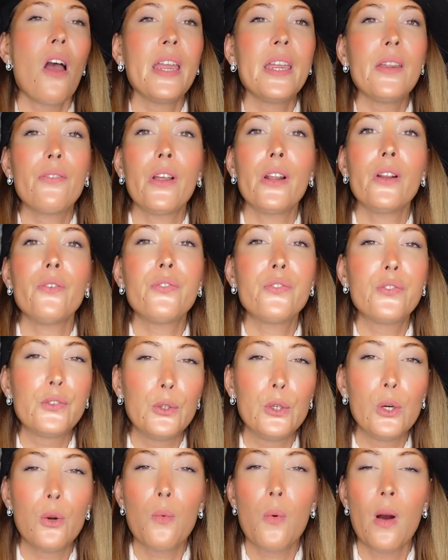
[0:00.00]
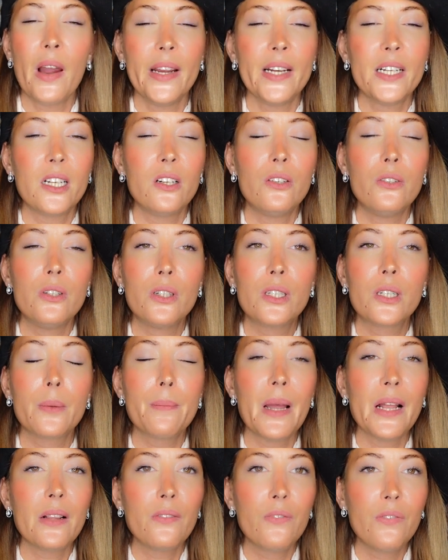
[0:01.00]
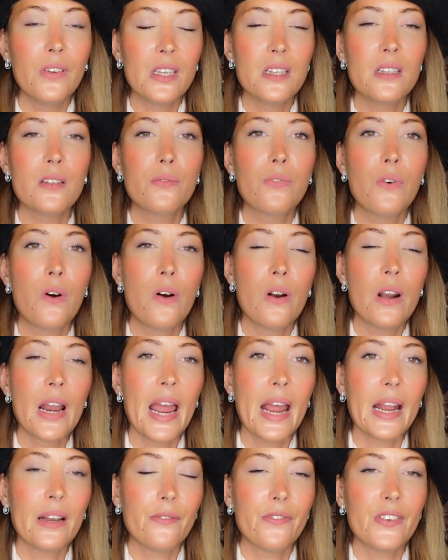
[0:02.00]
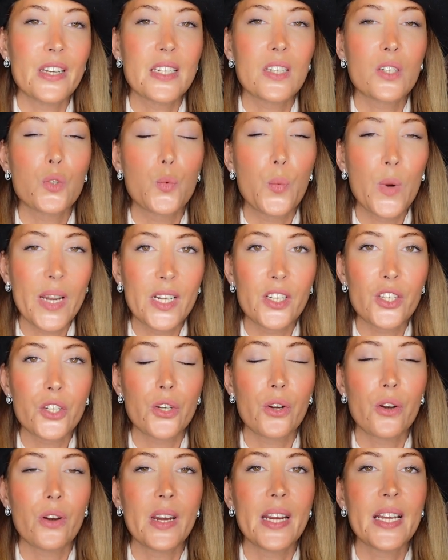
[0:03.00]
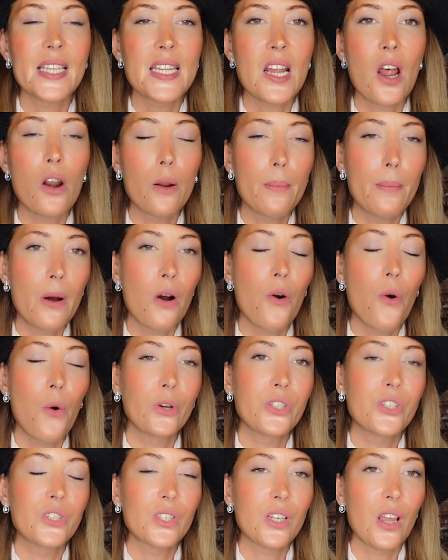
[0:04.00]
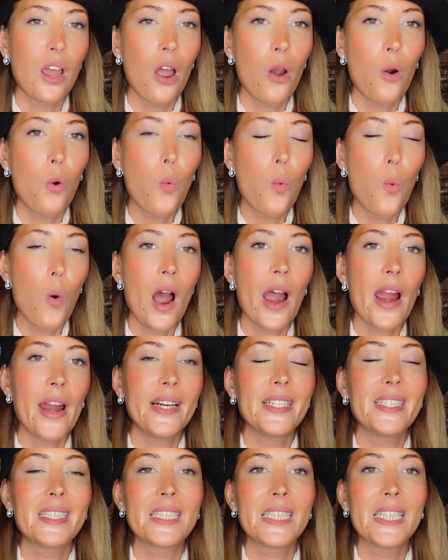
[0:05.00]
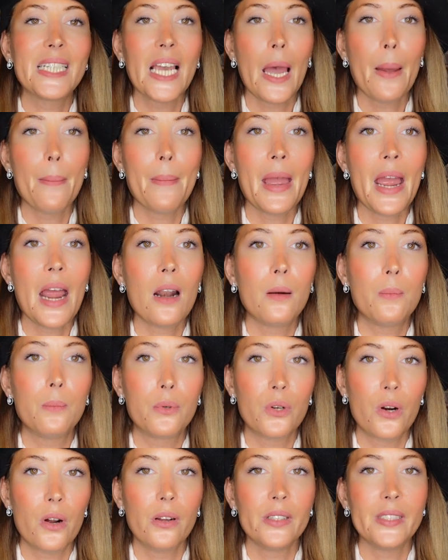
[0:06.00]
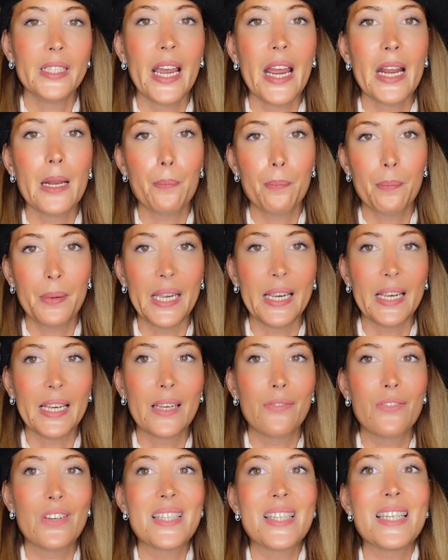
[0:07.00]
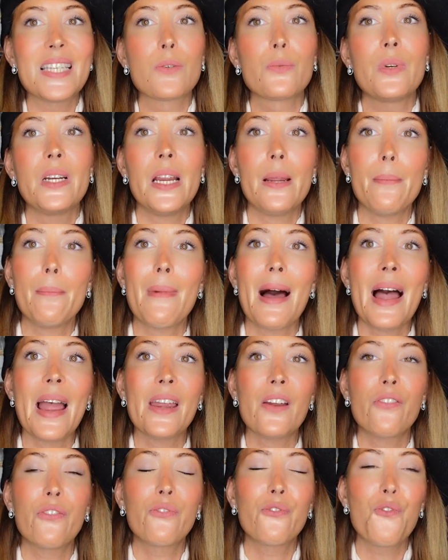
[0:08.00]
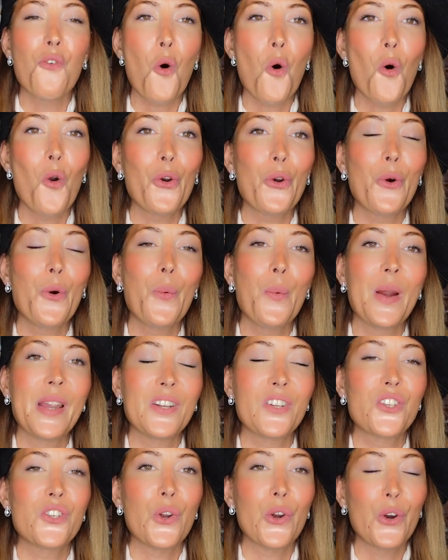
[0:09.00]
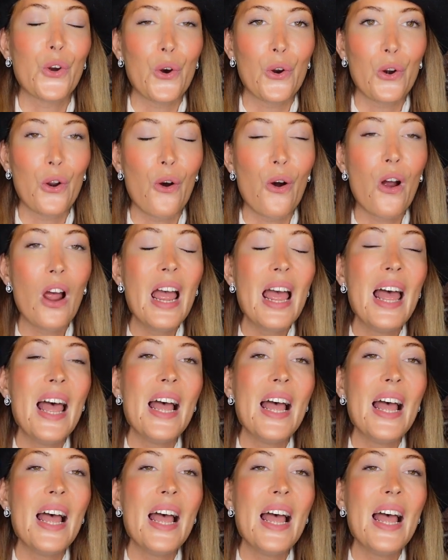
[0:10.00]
Even full white look, but this fall and this winter, it's all about white, camel, brown and pink. This is really my fall winter color.